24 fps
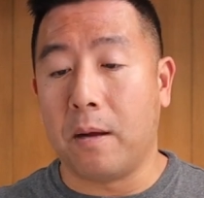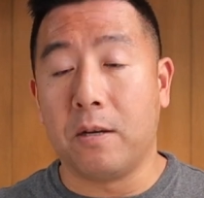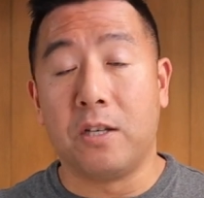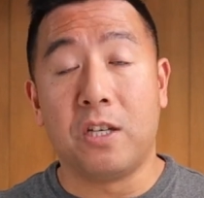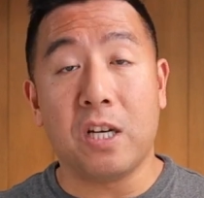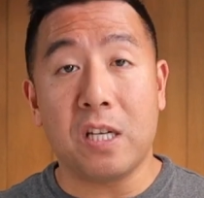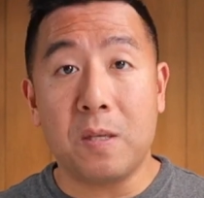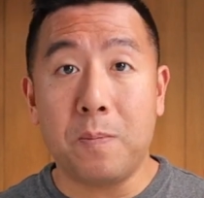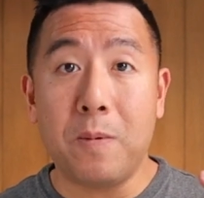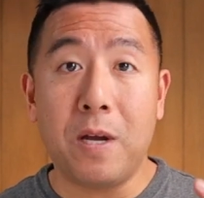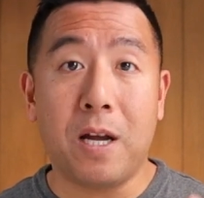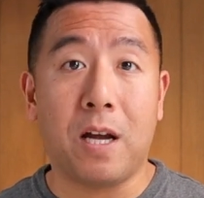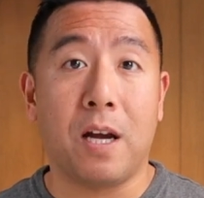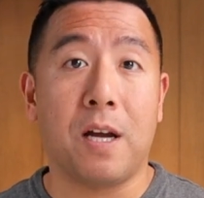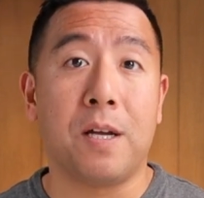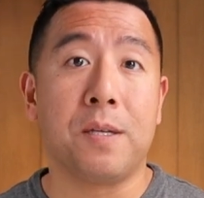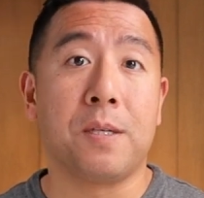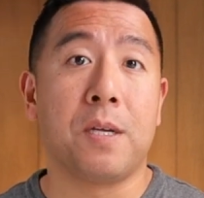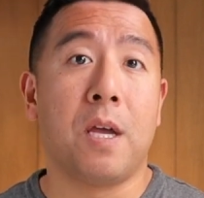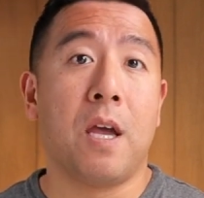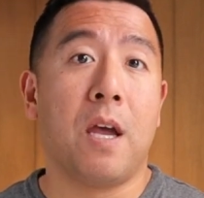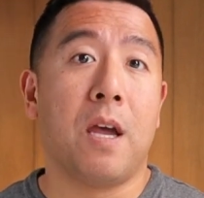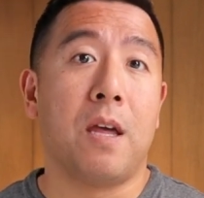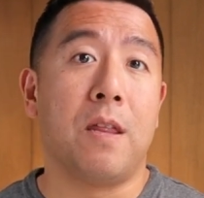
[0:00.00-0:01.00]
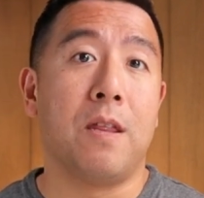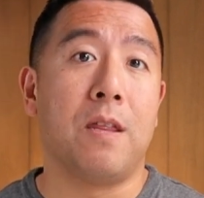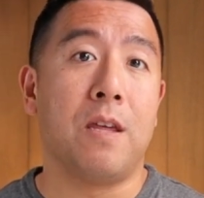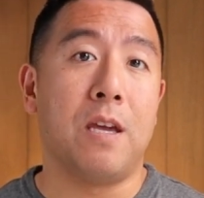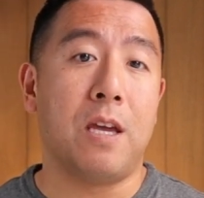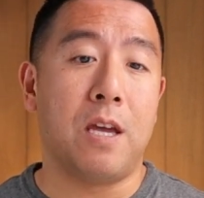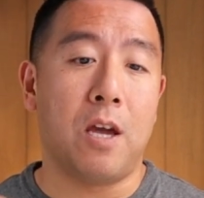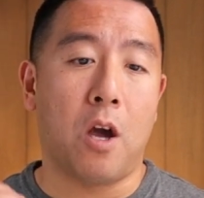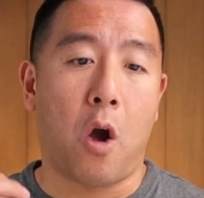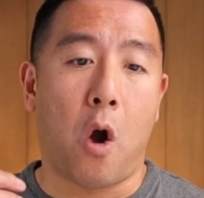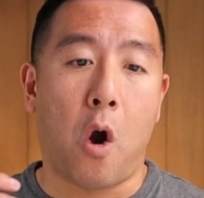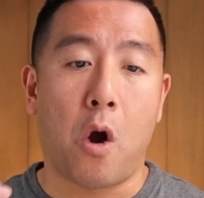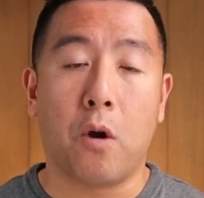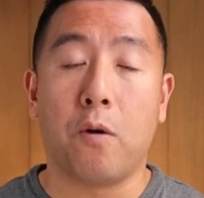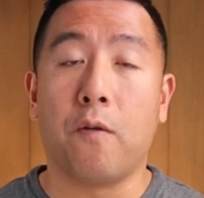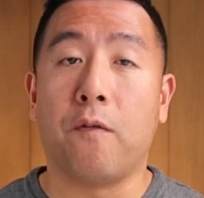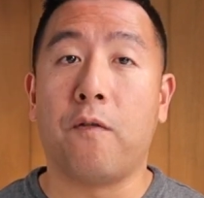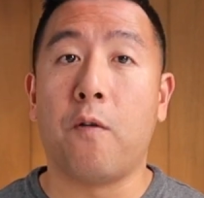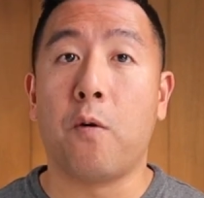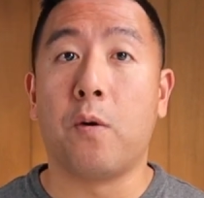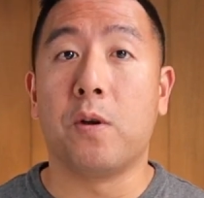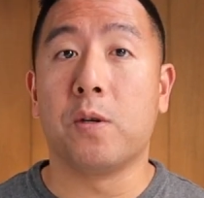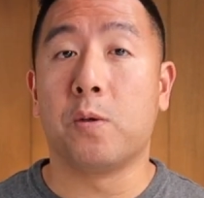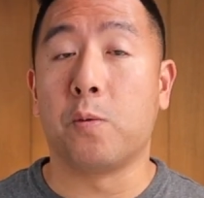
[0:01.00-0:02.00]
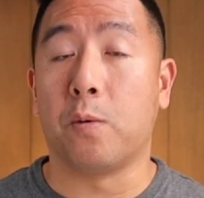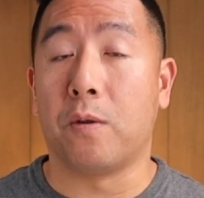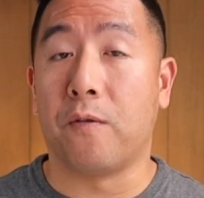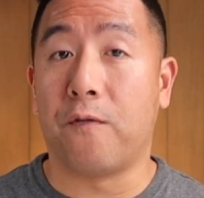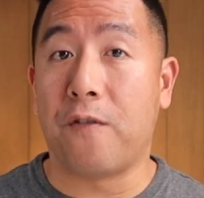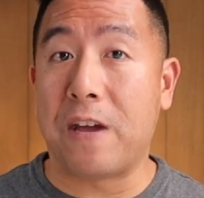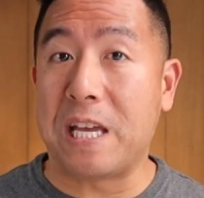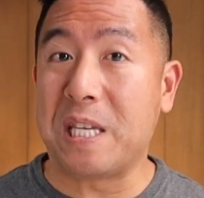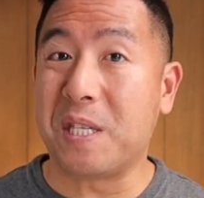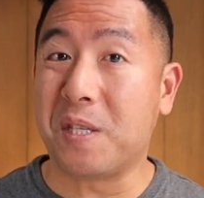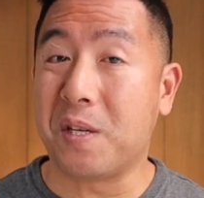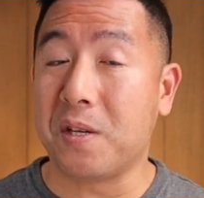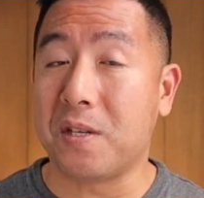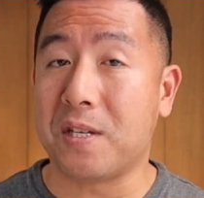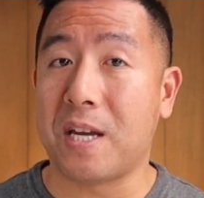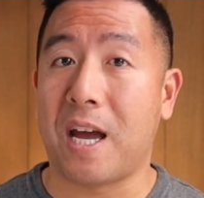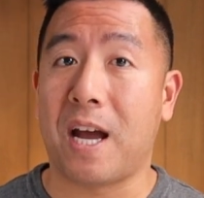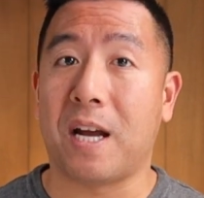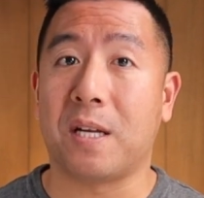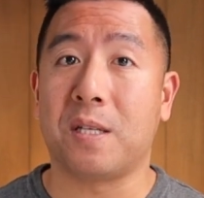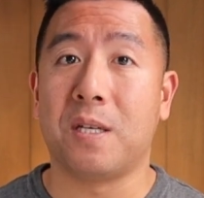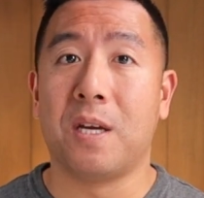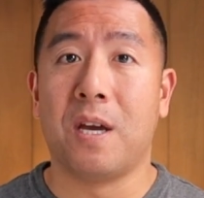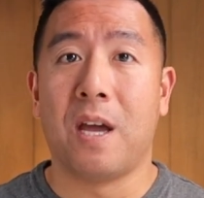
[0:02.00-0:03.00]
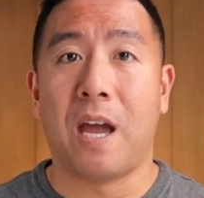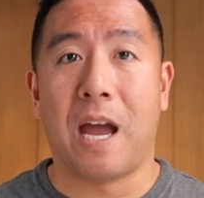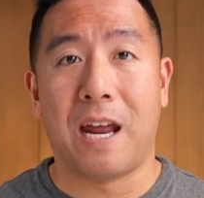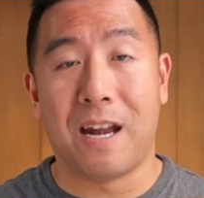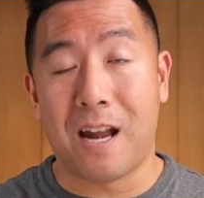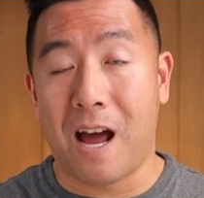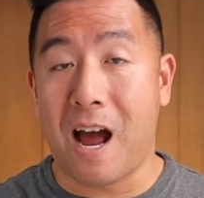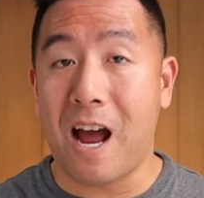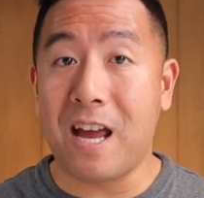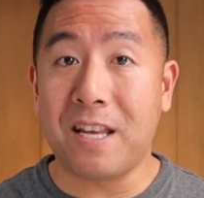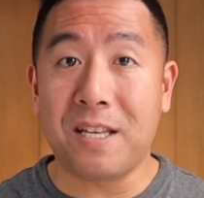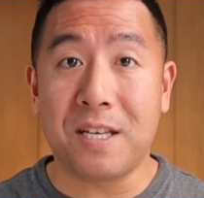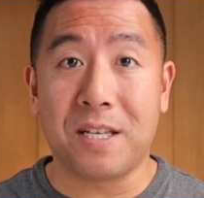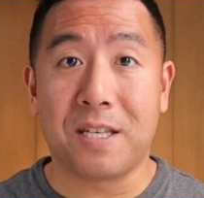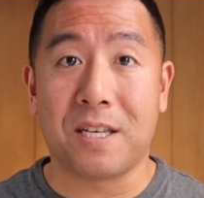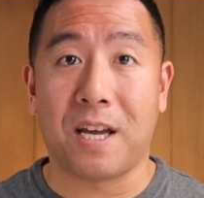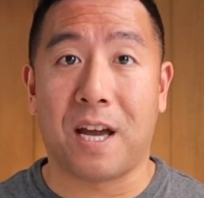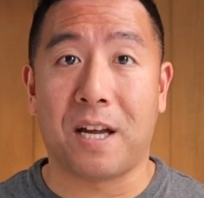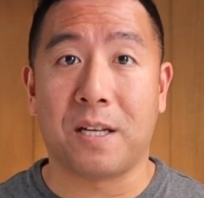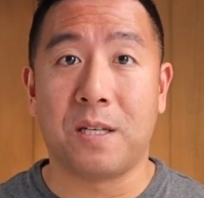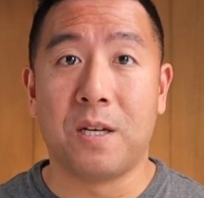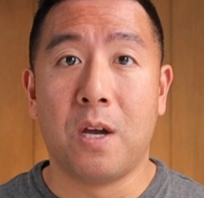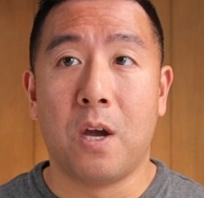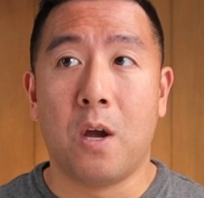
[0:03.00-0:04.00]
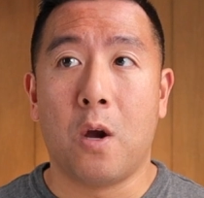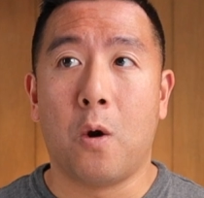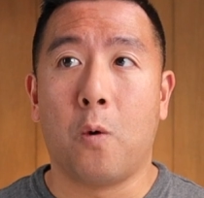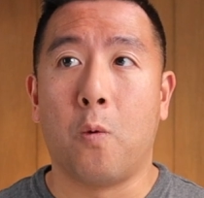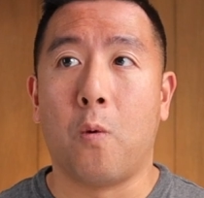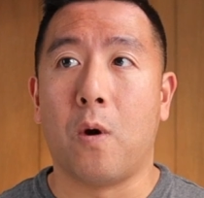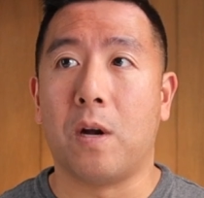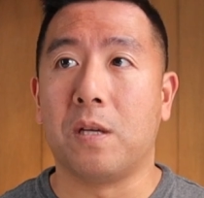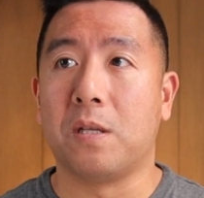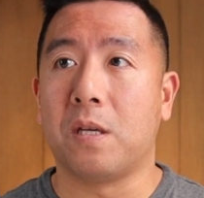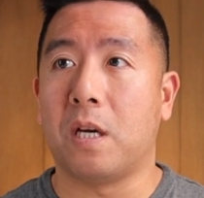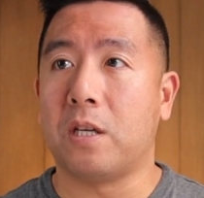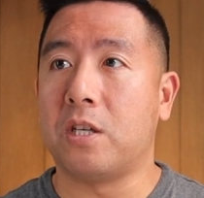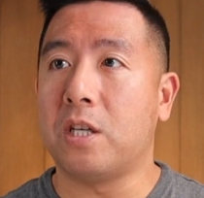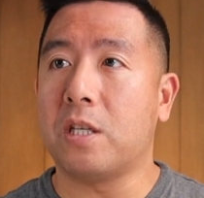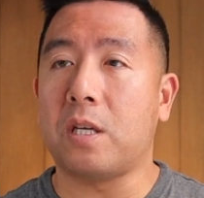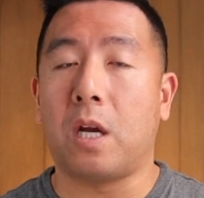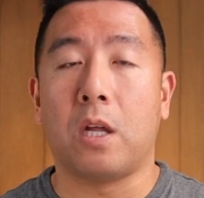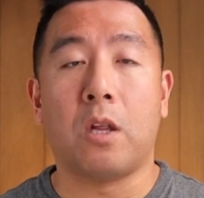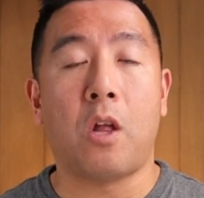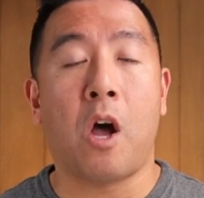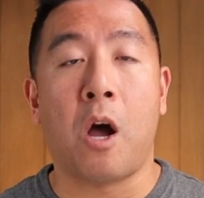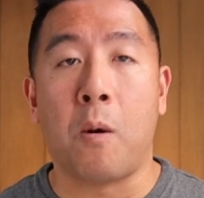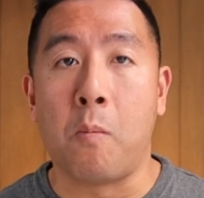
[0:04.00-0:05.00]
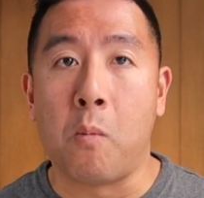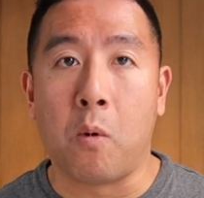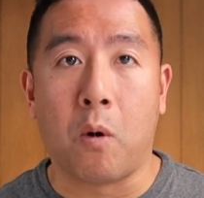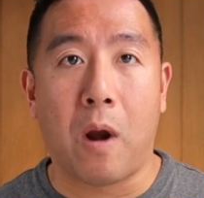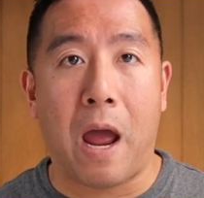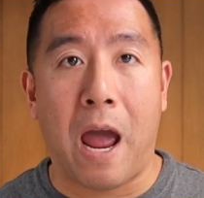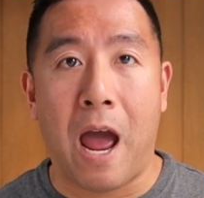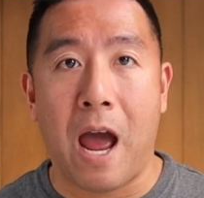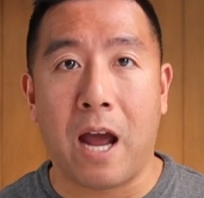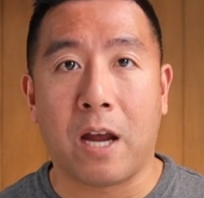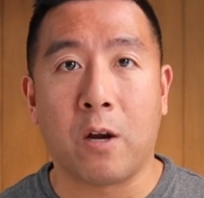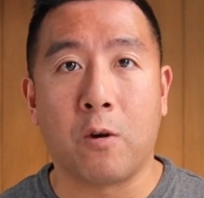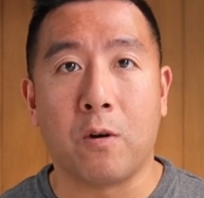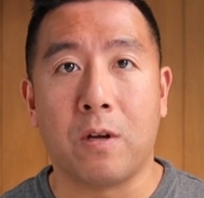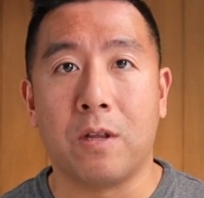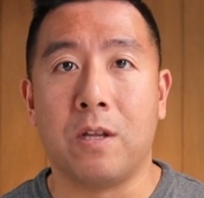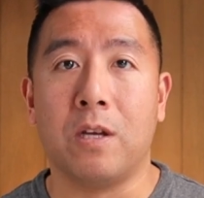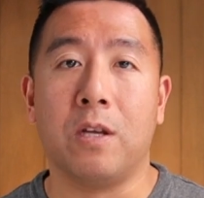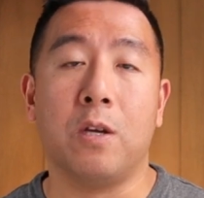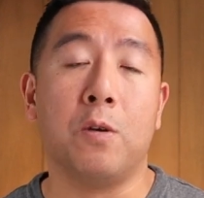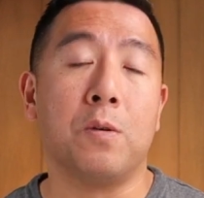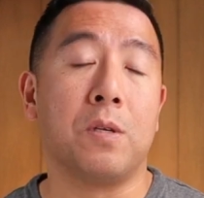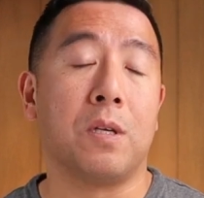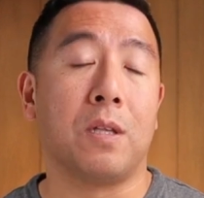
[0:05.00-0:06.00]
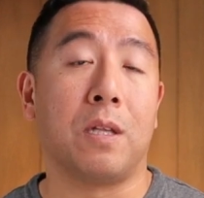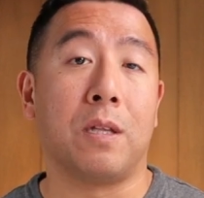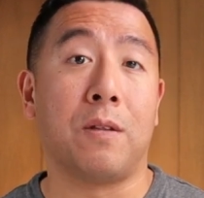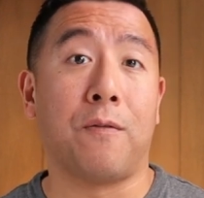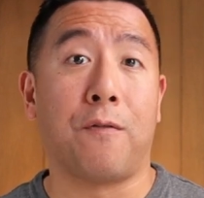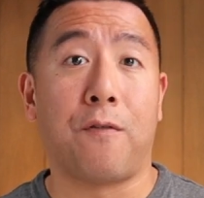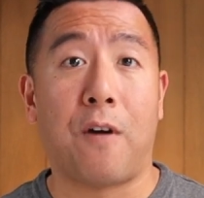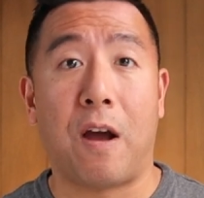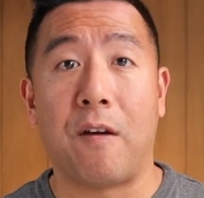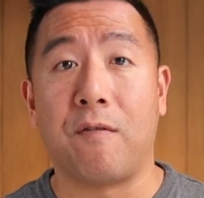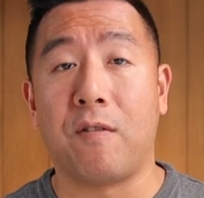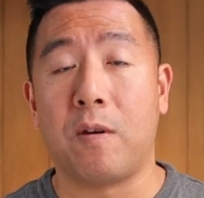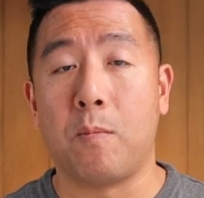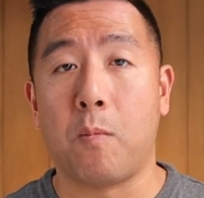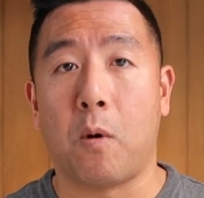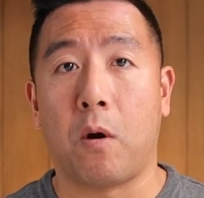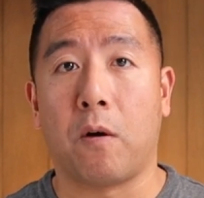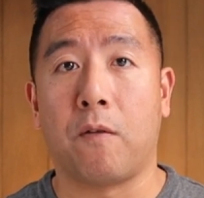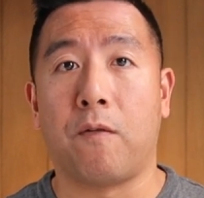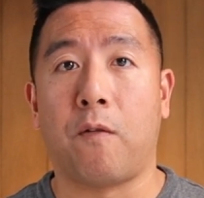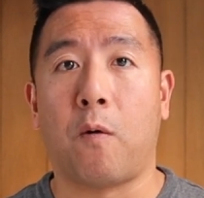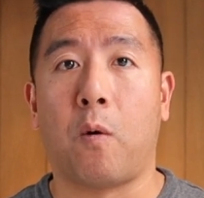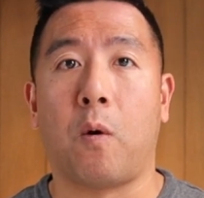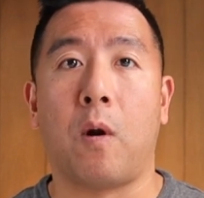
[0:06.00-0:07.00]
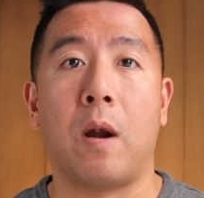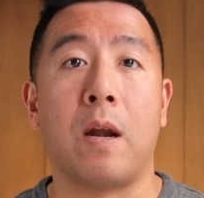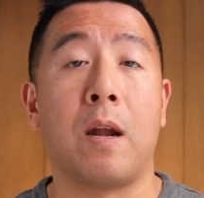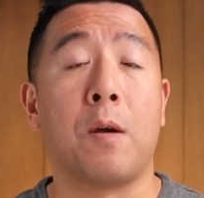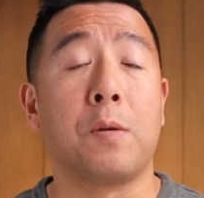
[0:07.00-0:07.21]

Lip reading: just because the autofocus with face detect and eye detect was just a lot more accurate than using the 5D Mark IV,